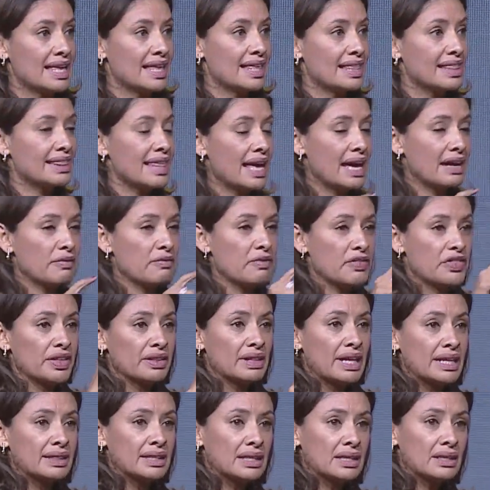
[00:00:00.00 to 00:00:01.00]
that the
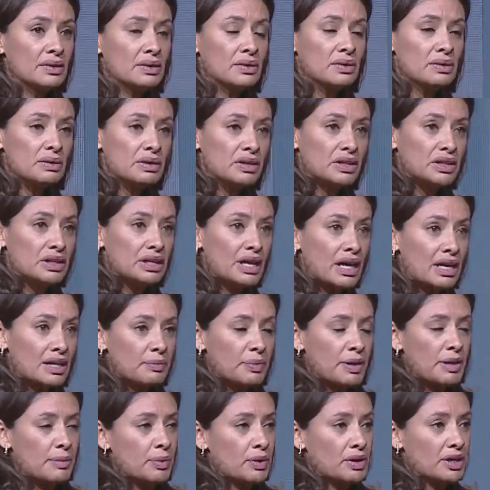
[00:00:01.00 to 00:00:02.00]
Latino young
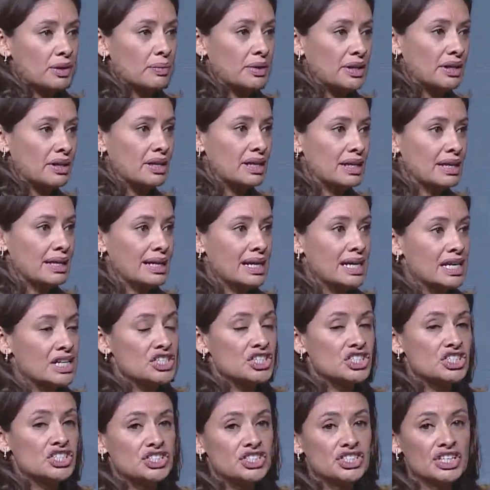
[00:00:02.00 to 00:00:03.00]
people community
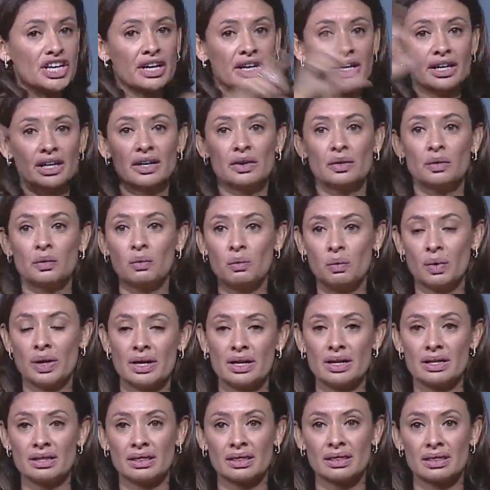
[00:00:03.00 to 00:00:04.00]
share
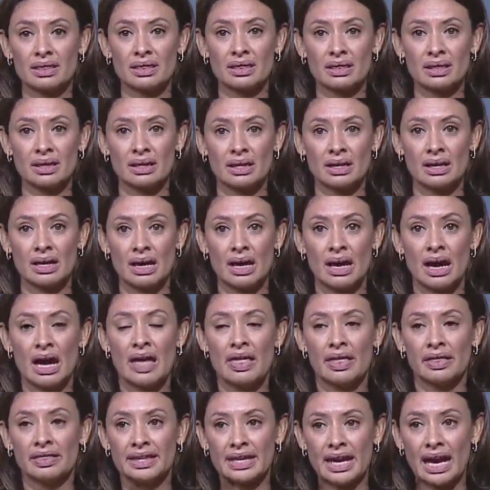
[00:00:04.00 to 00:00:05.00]
with
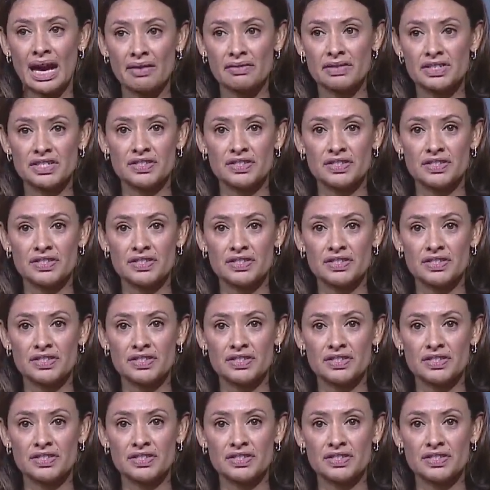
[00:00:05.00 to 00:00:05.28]
the average